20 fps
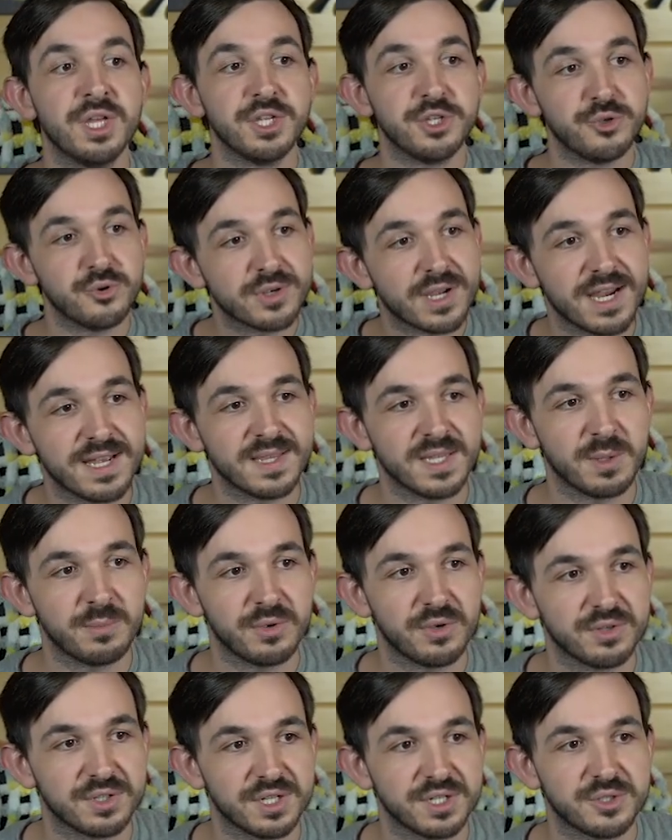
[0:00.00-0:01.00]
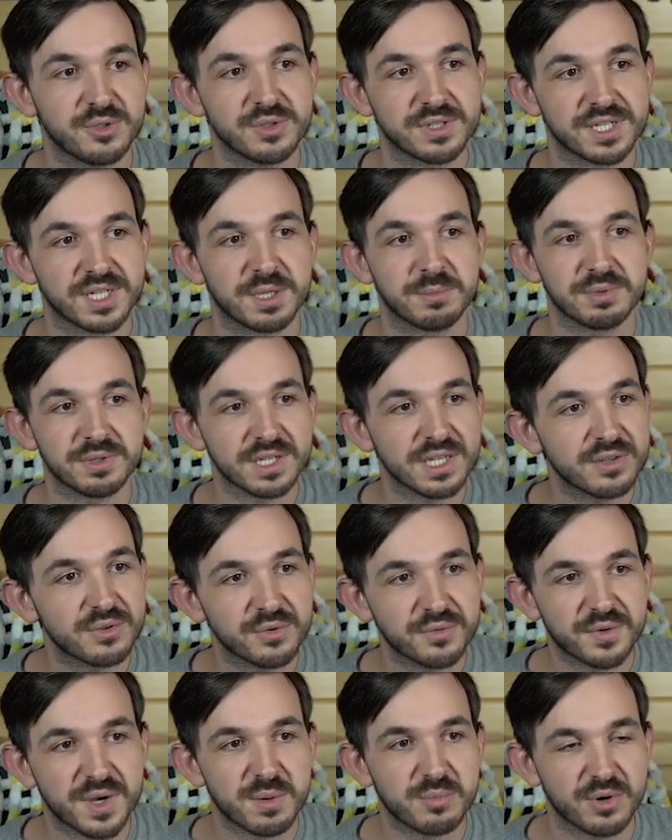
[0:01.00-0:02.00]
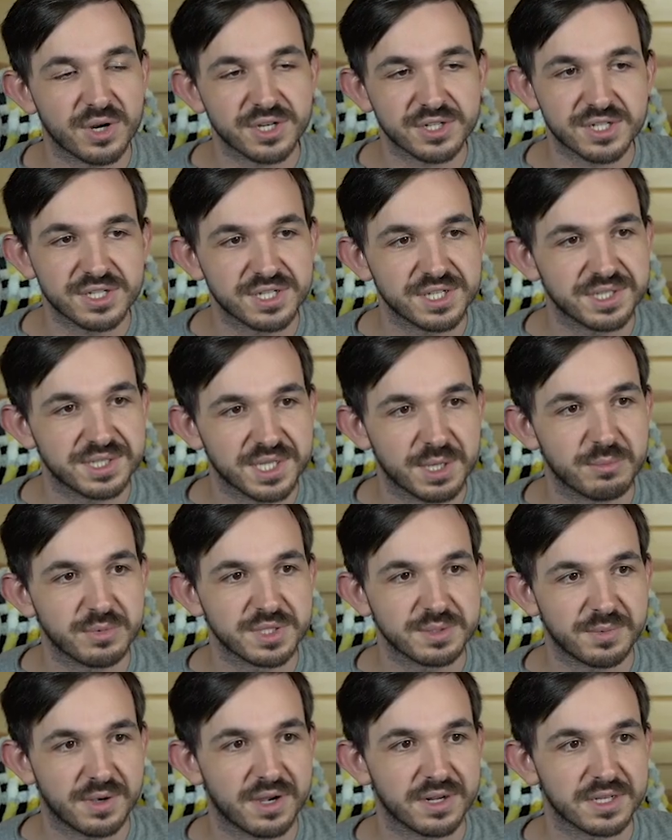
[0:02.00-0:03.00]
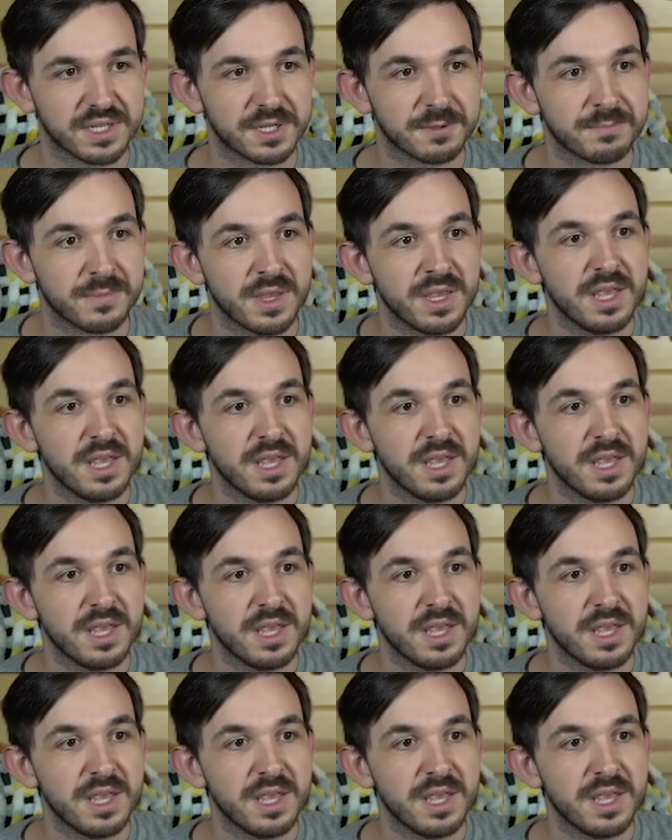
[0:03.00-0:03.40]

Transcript: You gain the ability to set up lethal vibrations in someone's body.